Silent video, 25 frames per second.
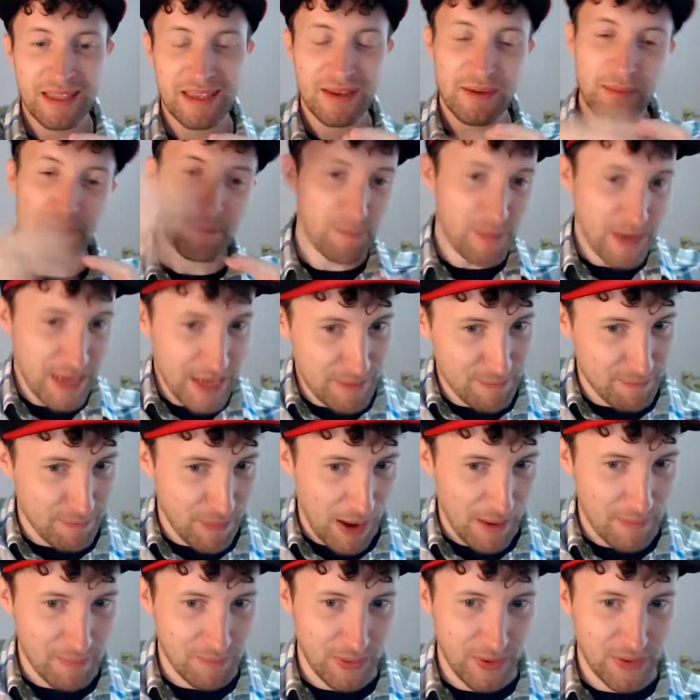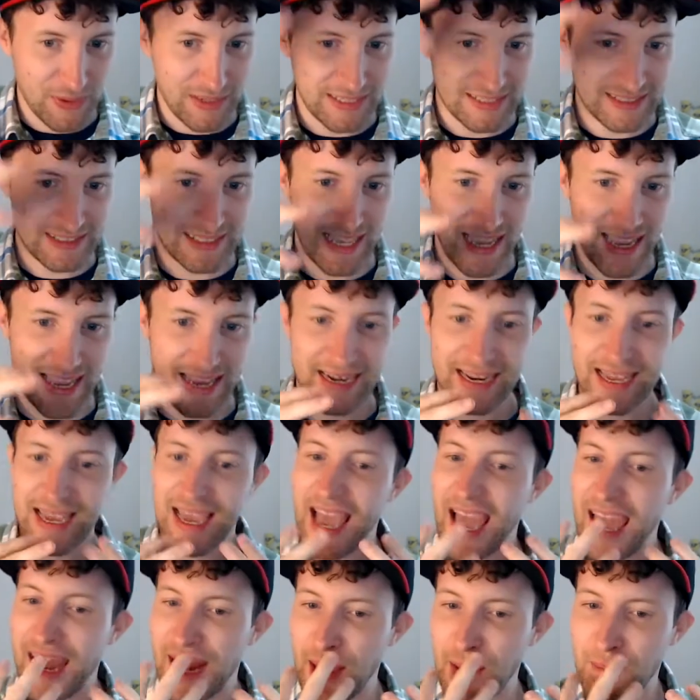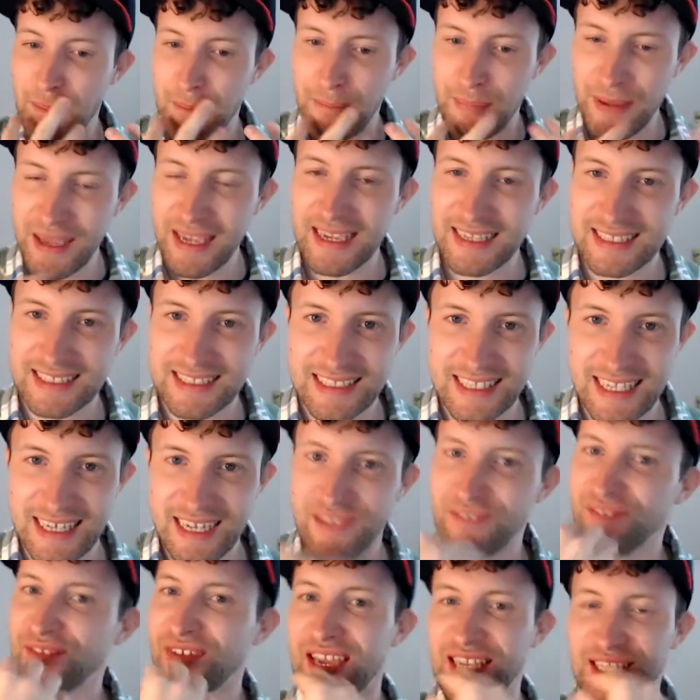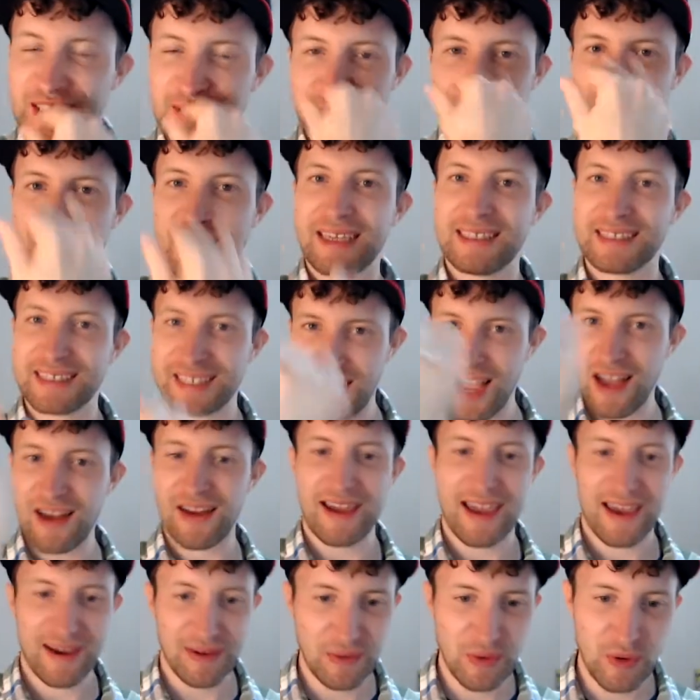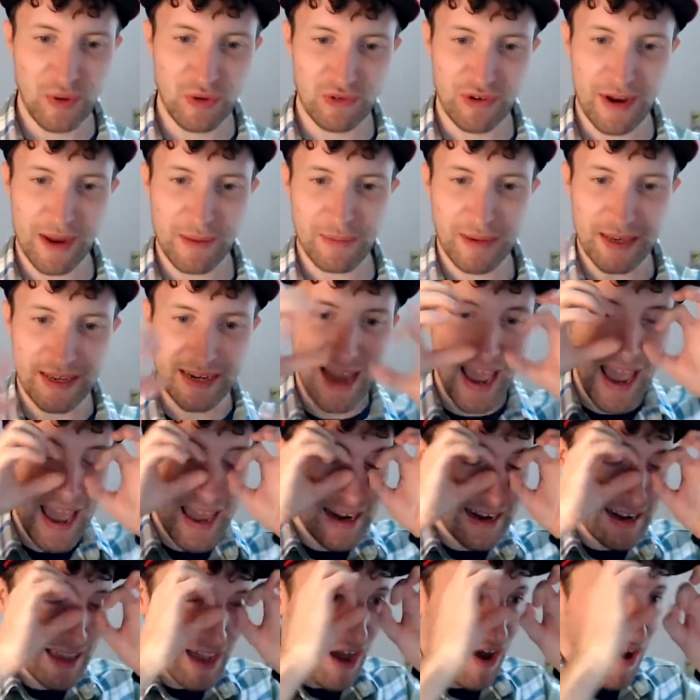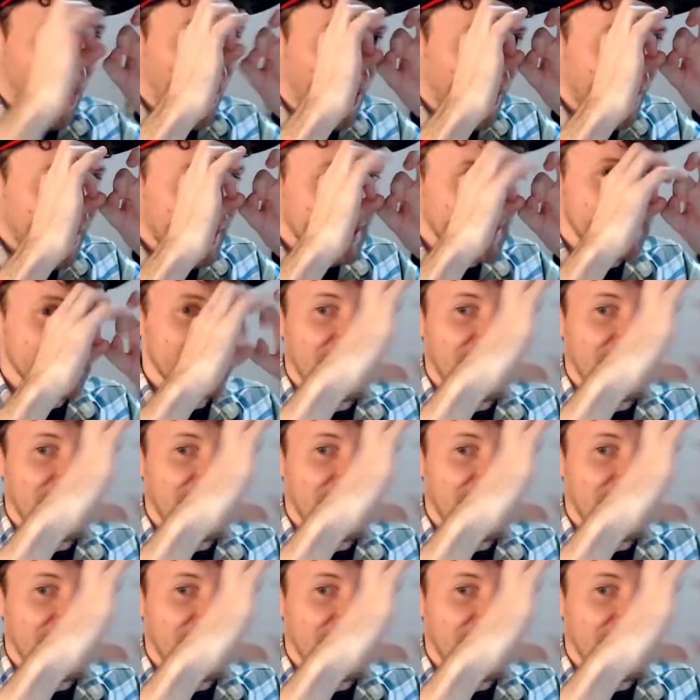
Big bump on his head and a big silly face, big tongue out all rippling, and eyes.